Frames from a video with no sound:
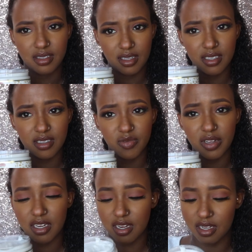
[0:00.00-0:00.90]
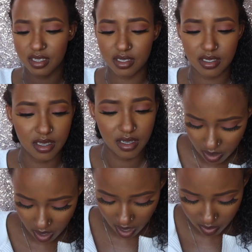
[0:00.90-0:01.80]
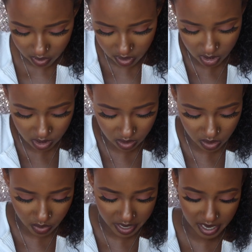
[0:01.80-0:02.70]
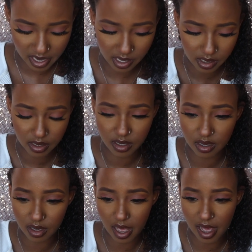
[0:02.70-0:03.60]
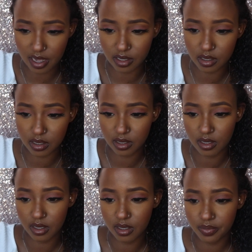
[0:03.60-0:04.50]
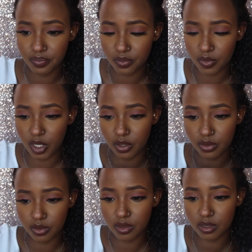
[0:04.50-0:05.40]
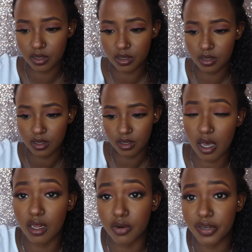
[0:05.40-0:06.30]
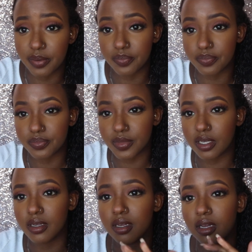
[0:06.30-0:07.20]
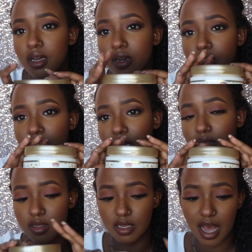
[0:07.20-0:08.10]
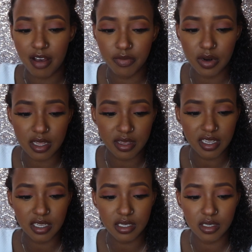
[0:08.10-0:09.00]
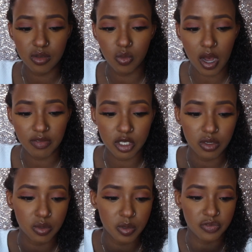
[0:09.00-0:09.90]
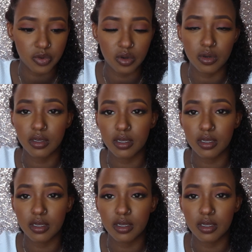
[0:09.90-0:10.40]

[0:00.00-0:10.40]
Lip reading: This is really nice. I'm gonna just go ahead and use curling cream because I feel like this, what I've just used before,